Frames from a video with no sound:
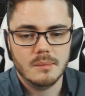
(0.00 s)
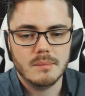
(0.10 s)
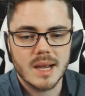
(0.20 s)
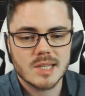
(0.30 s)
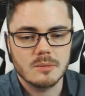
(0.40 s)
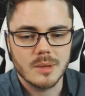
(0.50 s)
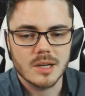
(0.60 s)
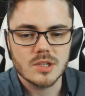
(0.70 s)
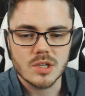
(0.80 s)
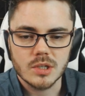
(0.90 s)
maximum
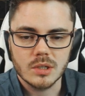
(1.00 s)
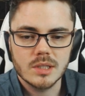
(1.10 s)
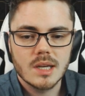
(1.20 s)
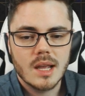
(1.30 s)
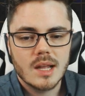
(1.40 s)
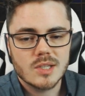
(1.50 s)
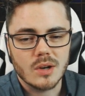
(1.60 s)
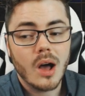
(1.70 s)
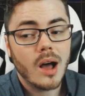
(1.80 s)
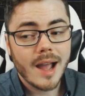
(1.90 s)
energy shield. It's got
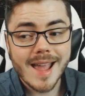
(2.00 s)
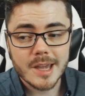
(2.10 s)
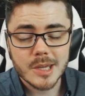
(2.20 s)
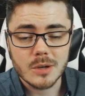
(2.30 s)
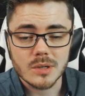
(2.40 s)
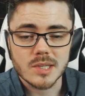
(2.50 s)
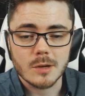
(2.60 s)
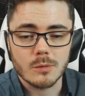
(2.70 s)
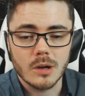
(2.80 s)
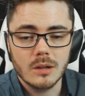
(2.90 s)
a high accuracy
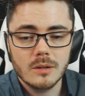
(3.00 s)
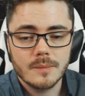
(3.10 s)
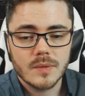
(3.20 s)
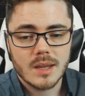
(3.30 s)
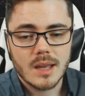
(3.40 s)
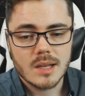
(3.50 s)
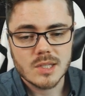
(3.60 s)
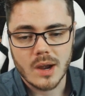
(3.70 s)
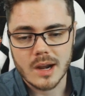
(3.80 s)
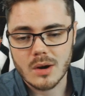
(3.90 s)
roll,
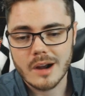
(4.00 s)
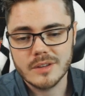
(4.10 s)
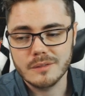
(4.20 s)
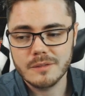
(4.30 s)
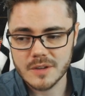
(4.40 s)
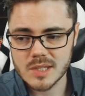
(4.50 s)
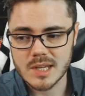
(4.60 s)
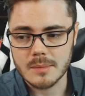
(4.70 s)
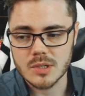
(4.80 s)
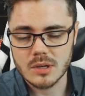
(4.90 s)
so I crafted fizz
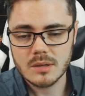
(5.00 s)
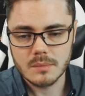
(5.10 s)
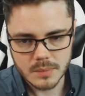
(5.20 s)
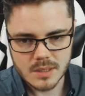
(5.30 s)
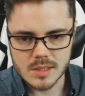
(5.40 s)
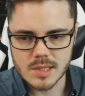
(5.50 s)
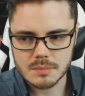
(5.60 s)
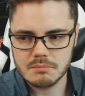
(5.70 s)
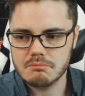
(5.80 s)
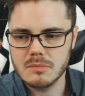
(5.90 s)
damage on it
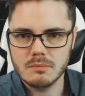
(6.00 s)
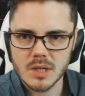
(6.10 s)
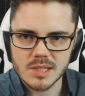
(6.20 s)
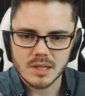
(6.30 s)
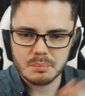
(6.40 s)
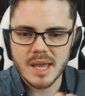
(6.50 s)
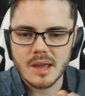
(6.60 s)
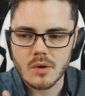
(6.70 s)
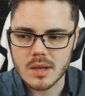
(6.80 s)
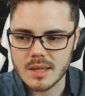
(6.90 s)
because of the
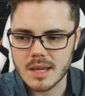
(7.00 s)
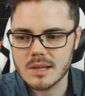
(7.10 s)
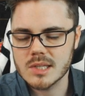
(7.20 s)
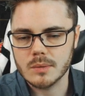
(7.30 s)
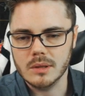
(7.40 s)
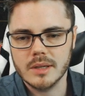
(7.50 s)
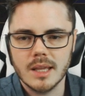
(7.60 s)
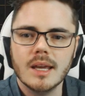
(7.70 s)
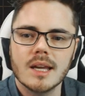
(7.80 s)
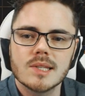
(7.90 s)
pairing there. So we're
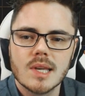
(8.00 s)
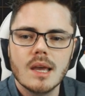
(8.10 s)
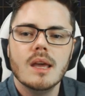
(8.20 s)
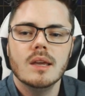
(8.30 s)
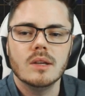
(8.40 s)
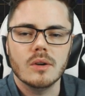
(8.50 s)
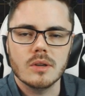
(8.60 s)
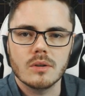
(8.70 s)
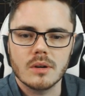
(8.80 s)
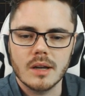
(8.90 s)
looking at, you know,
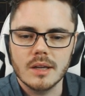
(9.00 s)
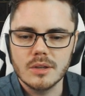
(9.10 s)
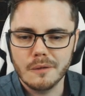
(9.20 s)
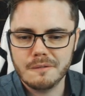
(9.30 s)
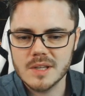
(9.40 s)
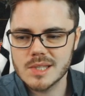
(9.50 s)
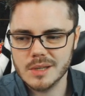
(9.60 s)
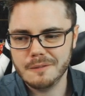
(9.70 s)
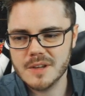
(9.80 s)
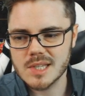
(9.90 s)
your
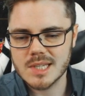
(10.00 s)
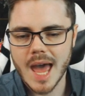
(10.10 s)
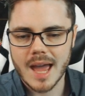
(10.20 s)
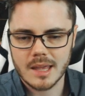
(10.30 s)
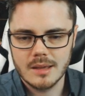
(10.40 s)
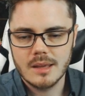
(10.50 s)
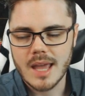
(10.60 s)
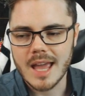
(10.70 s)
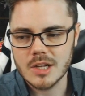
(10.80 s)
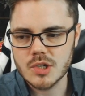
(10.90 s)
fizz attack
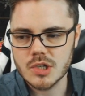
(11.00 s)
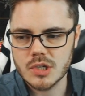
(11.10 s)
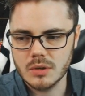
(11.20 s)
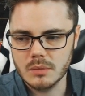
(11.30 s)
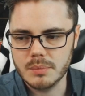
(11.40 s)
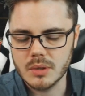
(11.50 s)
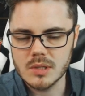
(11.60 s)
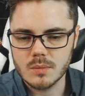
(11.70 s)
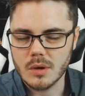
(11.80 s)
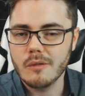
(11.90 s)
energy shield
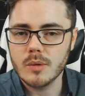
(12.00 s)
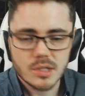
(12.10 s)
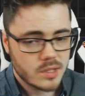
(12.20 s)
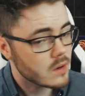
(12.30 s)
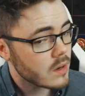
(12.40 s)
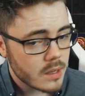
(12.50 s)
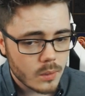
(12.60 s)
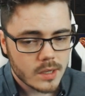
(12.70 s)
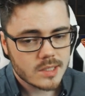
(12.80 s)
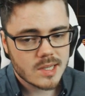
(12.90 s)
builds, of which there are
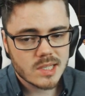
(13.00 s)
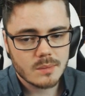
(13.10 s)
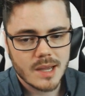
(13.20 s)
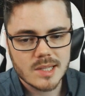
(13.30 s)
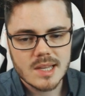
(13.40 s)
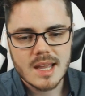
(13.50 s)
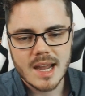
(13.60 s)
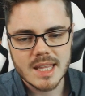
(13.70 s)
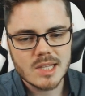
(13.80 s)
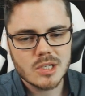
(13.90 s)
quite a decent amount,
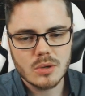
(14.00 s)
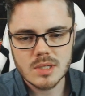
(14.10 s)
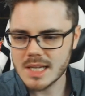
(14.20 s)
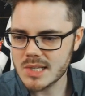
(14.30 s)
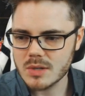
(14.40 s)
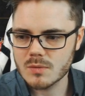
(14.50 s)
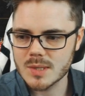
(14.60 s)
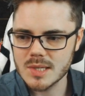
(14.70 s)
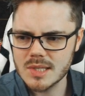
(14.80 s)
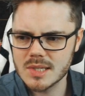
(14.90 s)
and then 2 decent
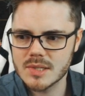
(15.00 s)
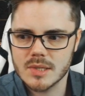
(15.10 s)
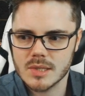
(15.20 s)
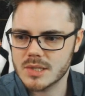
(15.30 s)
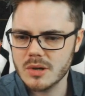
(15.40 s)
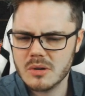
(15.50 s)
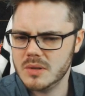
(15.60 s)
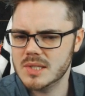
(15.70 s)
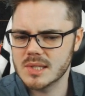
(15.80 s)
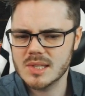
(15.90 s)
resistances too.
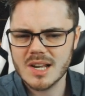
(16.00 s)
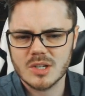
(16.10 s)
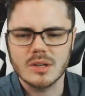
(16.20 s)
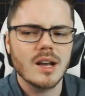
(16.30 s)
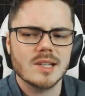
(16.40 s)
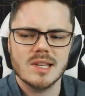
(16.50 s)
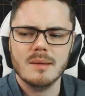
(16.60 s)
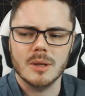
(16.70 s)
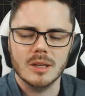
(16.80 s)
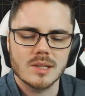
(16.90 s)
This is such a nice
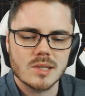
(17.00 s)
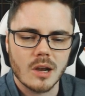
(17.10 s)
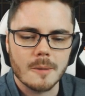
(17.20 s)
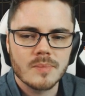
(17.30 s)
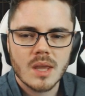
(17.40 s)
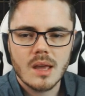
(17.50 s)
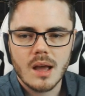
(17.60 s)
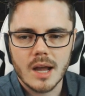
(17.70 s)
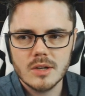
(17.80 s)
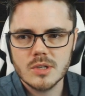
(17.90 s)
amulet, so
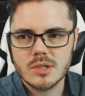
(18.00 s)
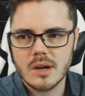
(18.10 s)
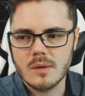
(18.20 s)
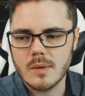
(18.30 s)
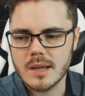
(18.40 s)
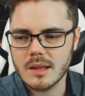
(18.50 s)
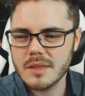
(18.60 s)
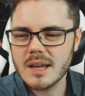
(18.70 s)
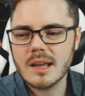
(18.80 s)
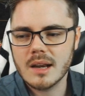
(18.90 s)
I knew straight away. I
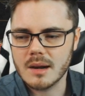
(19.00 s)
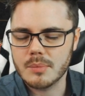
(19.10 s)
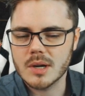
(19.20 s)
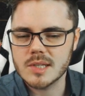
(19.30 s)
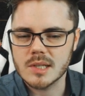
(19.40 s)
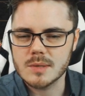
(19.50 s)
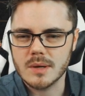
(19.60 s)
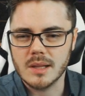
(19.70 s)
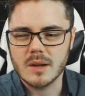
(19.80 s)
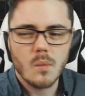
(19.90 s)
think I ended up pricing this
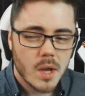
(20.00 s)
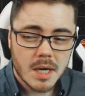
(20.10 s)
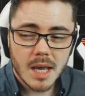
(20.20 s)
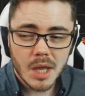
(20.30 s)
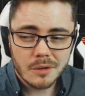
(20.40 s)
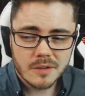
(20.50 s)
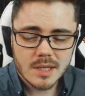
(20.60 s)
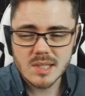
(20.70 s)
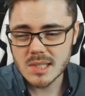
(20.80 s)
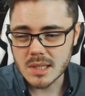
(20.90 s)
one at like
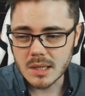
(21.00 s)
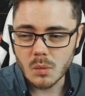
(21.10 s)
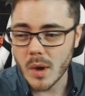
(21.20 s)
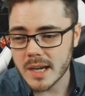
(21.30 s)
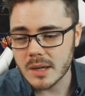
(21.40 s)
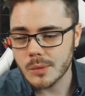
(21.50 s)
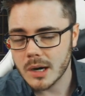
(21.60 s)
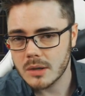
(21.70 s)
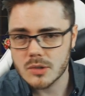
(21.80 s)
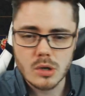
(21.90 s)
1.5x and then waiting a
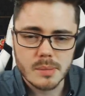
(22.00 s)
while and